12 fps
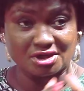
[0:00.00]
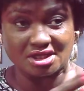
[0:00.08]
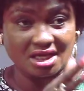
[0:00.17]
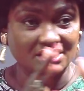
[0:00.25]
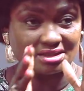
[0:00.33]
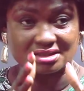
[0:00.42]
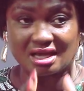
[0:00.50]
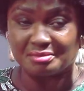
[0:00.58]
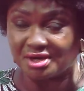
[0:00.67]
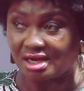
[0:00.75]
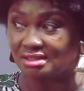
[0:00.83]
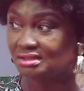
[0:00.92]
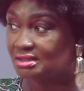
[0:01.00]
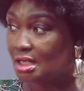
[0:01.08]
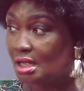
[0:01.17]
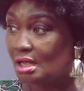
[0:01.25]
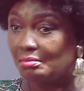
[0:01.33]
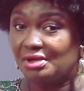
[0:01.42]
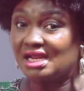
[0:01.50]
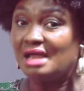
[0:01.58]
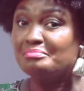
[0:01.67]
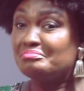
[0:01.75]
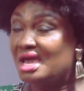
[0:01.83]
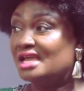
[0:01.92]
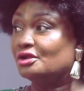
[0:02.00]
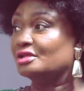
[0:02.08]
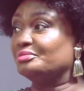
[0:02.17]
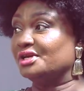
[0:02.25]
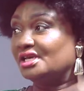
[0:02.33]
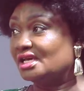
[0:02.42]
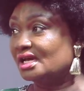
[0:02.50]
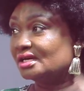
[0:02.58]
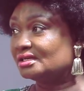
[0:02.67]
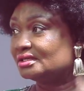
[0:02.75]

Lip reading: looking at these cameras, but I may not be here.